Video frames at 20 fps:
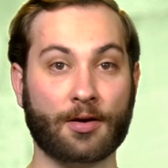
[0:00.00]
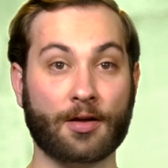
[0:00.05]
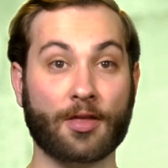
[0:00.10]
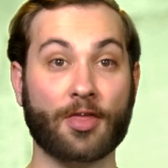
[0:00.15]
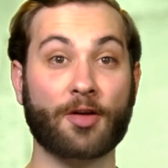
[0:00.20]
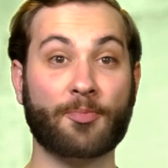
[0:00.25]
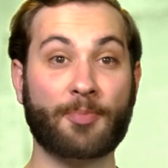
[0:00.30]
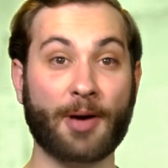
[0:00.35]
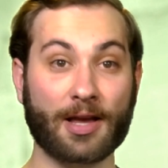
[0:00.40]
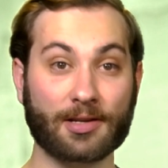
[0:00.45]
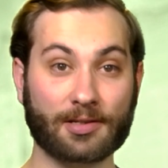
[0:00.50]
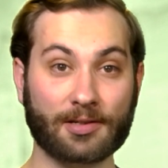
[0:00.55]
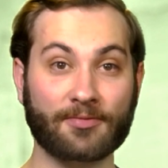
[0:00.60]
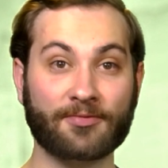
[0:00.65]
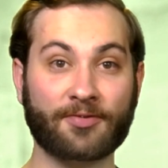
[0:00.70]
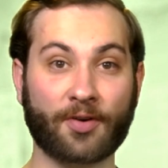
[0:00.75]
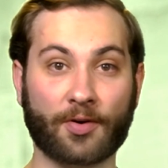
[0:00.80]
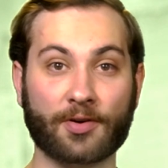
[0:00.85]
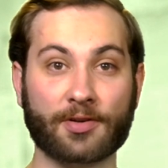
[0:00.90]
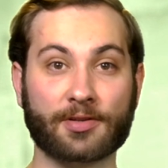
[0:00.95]
The
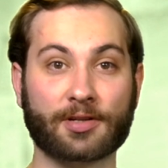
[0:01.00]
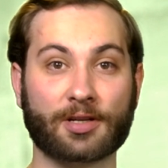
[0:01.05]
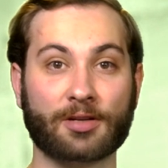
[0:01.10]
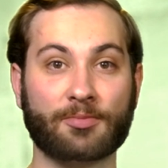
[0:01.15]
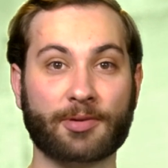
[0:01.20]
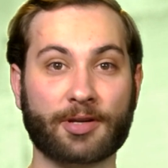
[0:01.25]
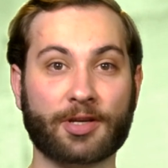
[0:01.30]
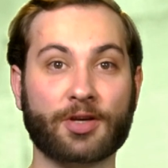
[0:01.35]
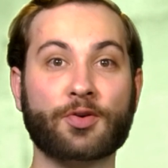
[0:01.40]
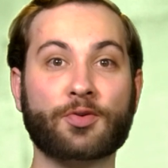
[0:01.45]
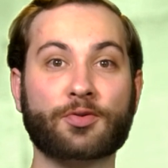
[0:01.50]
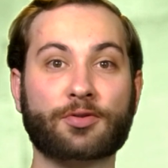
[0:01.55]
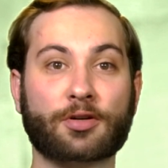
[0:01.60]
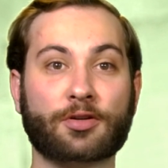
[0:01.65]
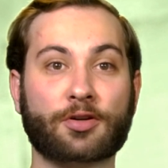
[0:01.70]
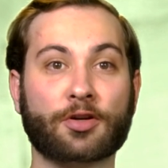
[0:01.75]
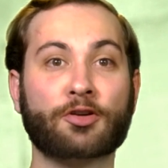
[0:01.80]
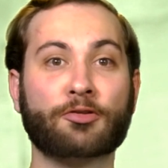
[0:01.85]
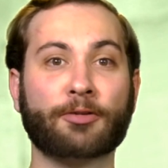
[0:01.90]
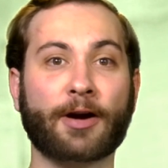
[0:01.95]
passive voice can be
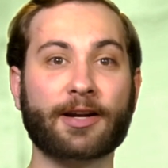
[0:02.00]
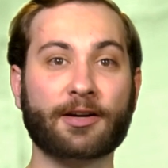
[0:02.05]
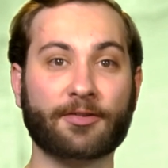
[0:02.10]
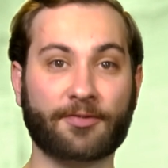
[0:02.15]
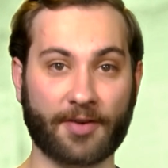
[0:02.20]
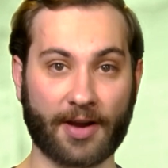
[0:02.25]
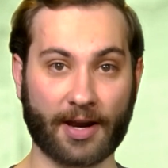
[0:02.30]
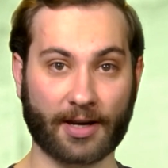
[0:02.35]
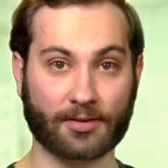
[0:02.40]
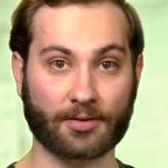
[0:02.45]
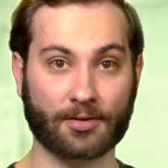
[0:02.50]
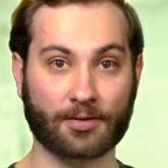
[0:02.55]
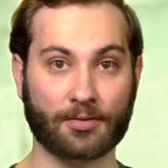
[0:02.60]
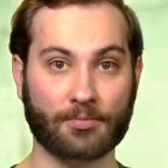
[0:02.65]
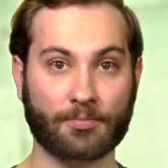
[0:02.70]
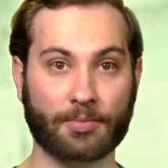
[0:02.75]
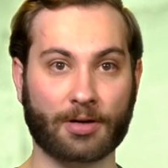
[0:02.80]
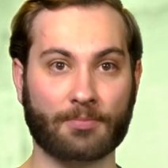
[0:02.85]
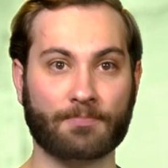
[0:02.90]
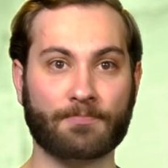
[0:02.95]
used to great effect,
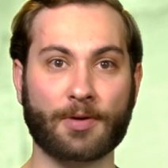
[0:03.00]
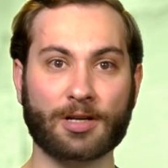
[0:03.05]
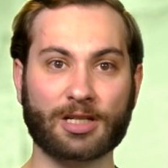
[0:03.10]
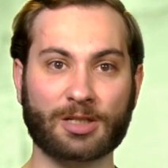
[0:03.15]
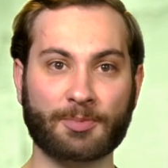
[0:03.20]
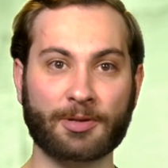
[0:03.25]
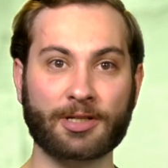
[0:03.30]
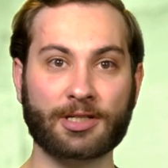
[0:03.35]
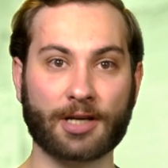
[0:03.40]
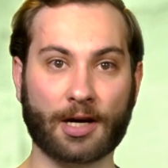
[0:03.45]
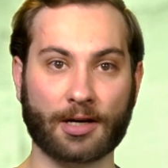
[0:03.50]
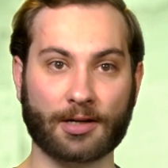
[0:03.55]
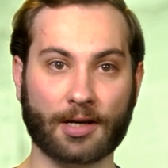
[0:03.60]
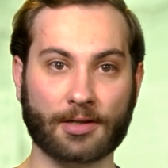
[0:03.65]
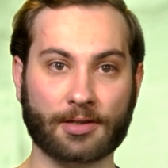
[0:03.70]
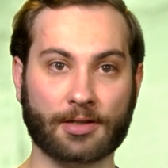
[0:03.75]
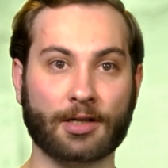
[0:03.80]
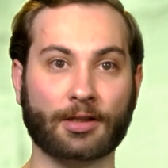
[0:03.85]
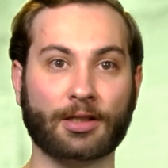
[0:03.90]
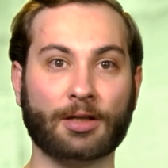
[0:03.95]
but it must be done
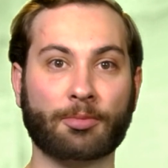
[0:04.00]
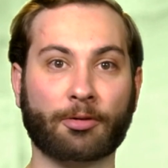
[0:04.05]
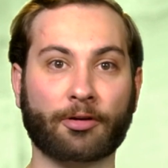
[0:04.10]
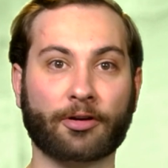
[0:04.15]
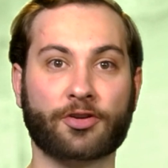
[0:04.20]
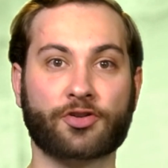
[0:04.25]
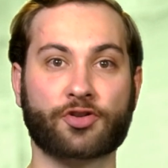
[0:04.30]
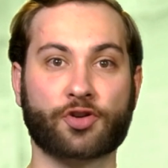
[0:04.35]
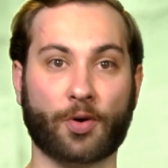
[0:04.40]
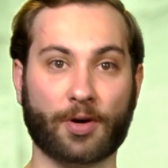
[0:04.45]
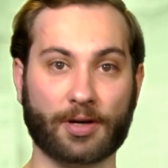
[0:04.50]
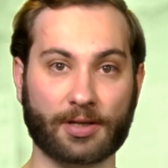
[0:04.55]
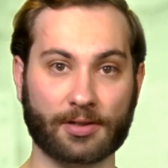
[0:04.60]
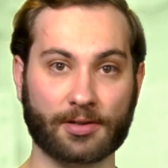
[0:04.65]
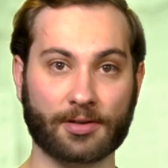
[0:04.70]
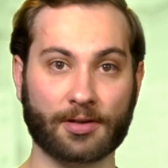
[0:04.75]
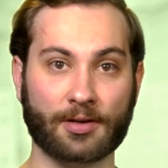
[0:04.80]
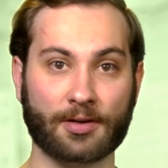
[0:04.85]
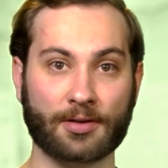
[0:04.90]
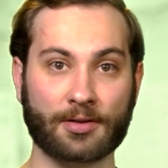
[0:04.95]
as a deliberate
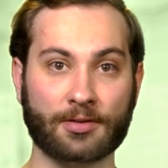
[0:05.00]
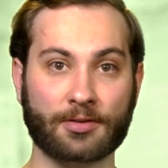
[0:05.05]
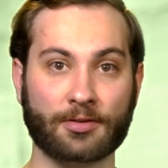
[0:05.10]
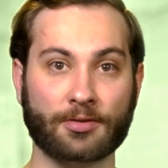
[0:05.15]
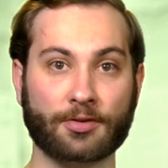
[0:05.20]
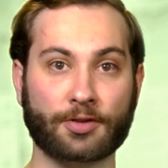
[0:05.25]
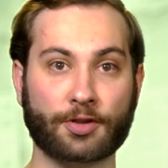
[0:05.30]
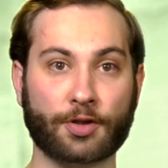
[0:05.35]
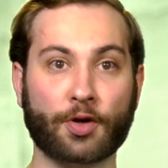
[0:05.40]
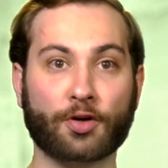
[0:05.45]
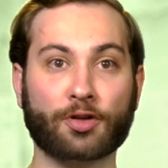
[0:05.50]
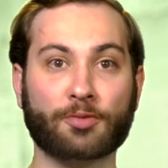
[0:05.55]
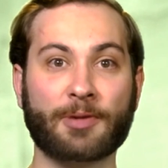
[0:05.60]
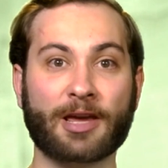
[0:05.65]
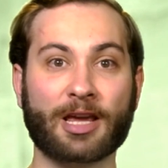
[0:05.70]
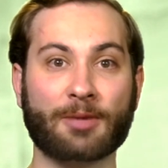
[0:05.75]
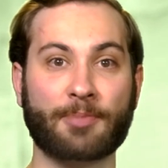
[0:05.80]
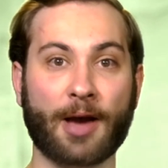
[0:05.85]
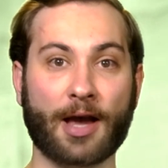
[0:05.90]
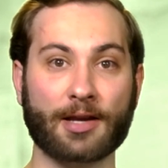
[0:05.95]
choice. Do not
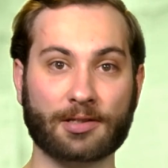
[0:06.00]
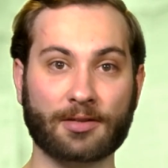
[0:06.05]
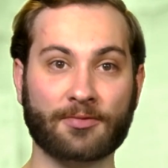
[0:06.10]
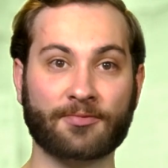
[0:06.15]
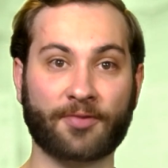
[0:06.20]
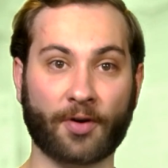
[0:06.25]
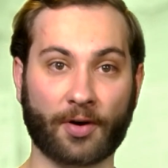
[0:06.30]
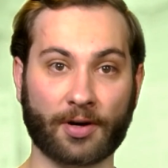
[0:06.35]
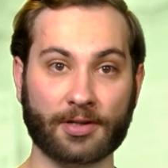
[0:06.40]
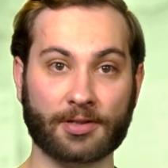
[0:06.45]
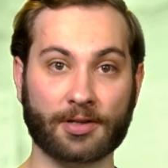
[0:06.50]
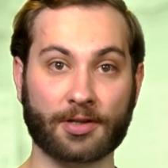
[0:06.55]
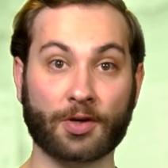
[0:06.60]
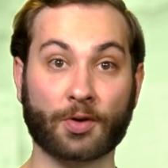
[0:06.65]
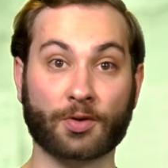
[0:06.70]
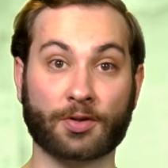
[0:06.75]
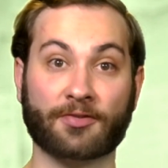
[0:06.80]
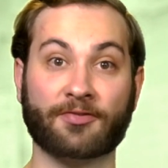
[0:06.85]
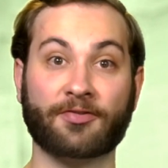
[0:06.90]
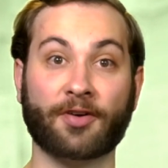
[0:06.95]
make passive voice
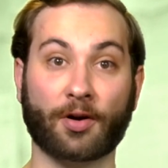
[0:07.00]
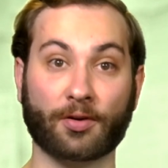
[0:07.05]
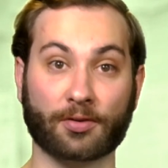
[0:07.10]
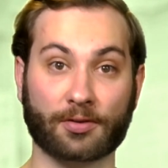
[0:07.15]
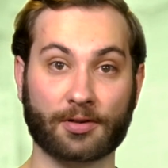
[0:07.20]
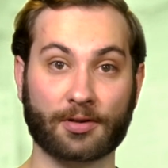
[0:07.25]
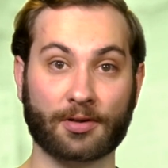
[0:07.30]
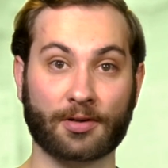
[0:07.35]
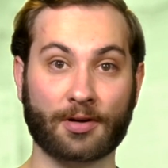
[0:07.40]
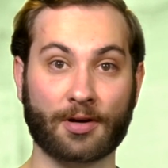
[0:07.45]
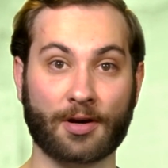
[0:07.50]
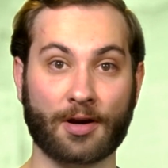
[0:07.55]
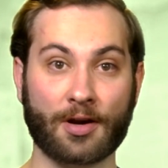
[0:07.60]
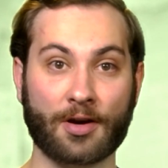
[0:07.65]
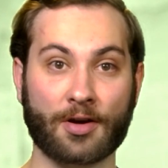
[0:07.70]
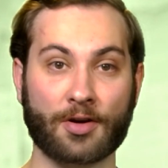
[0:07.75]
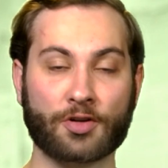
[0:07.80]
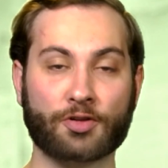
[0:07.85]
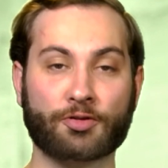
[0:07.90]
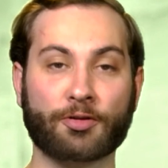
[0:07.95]
your default.
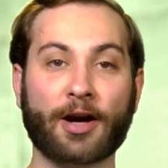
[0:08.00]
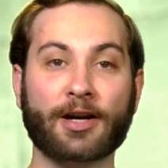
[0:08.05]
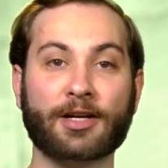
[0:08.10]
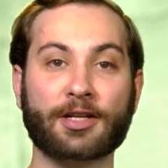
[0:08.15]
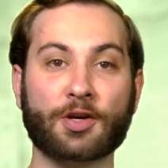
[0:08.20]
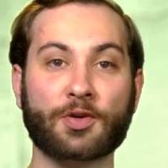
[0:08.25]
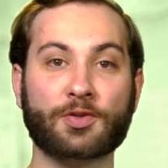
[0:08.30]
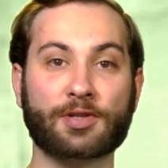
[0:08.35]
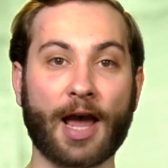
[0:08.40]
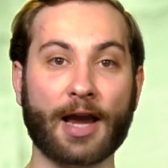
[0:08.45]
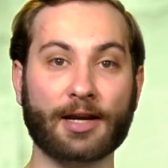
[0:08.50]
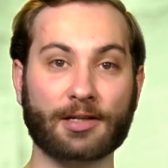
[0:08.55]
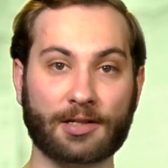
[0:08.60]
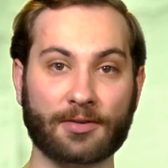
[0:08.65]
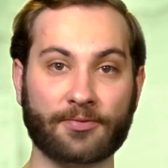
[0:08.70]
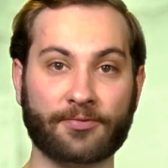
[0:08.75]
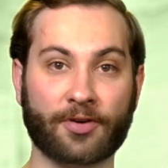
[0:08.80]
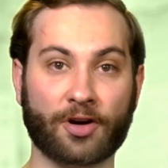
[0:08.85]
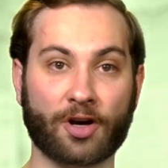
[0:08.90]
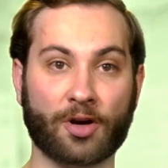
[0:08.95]
Try to use
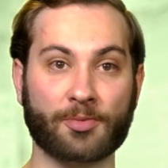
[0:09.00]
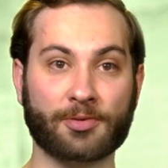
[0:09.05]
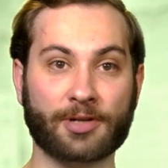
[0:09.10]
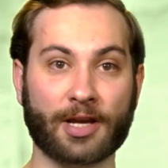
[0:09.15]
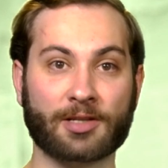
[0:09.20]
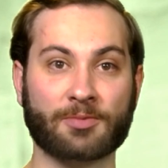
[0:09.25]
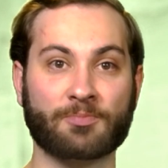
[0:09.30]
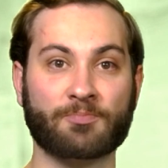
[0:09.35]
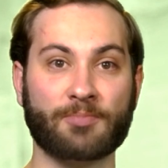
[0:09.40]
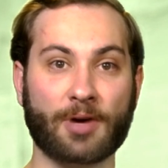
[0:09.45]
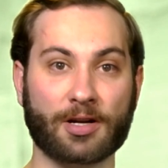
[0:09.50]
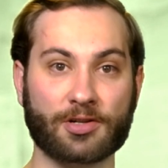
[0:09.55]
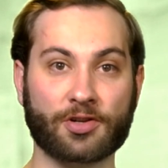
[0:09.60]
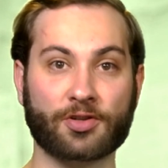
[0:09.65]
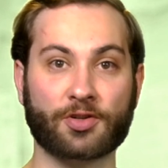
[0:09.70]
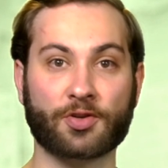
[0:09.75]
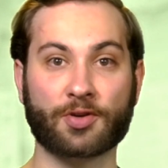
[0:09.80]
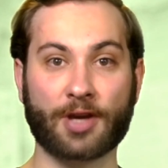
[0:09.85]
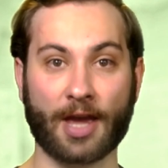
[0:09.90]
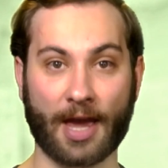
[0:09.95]
active verbs as much
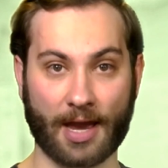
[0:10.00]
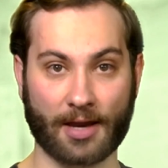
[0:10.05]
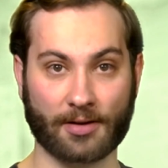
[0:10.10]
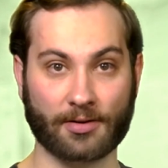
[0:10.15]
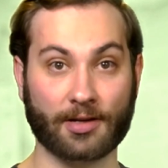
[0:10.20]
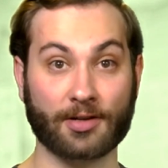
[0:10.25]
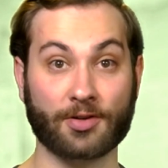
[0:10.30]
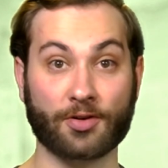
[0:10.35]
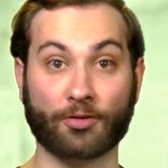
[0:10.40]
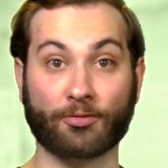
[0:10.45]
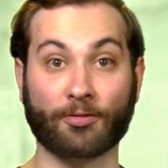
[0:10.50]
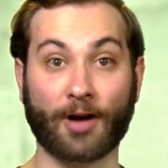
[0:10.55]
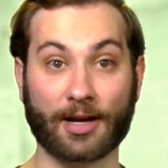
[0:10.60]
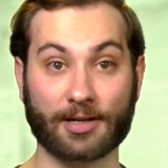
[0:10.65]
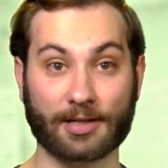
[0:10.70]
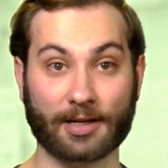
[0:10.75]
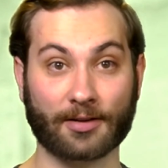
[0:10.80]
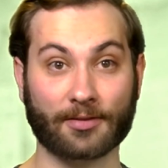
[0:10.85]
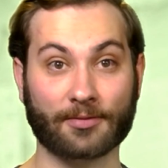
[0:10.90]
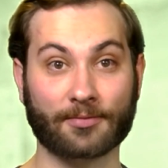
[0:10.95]
as you can in your
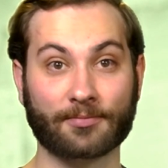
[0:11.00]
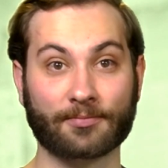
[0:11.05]
writing.